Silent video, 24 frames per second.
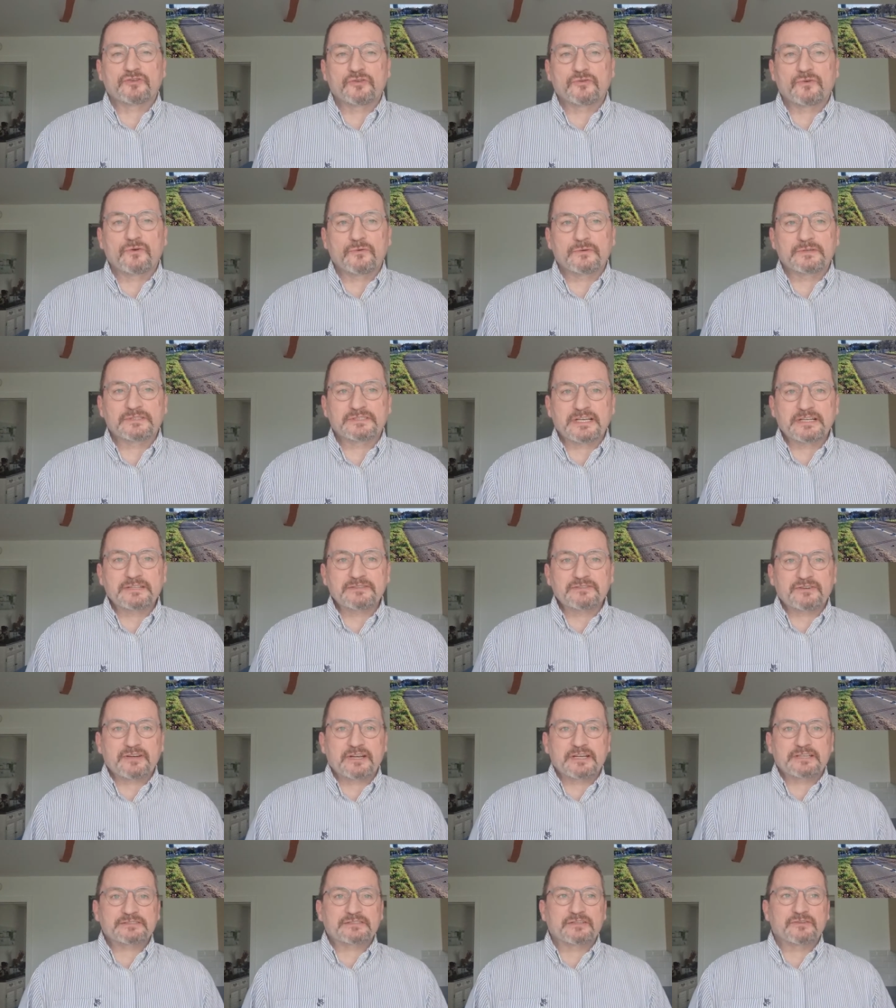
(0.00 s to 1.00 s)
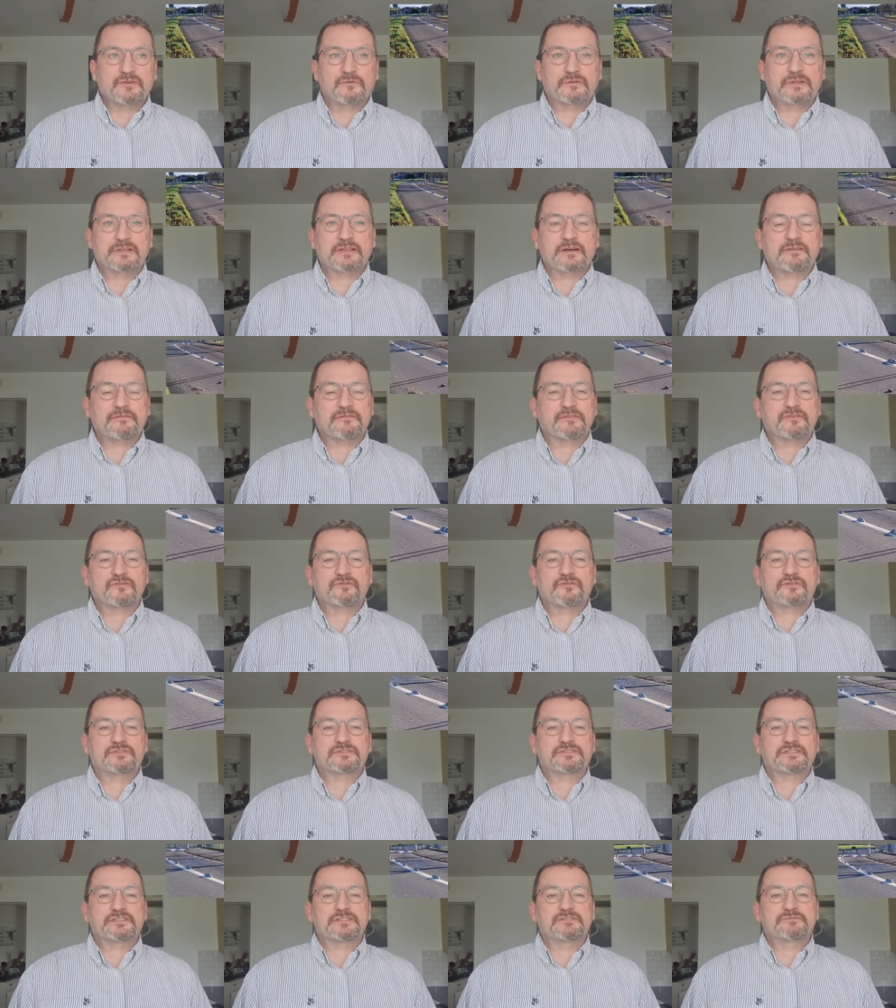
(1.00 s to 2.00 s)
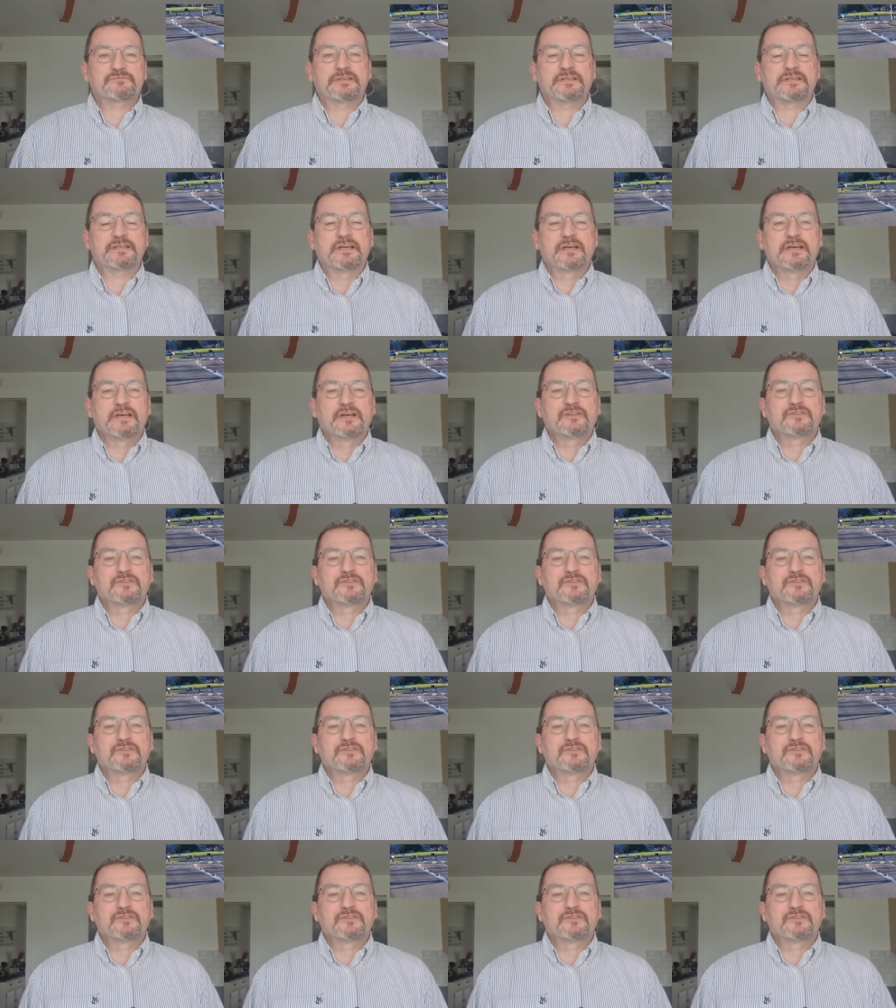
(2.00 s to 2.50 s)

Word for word: you know, it's interesting all the different uses we,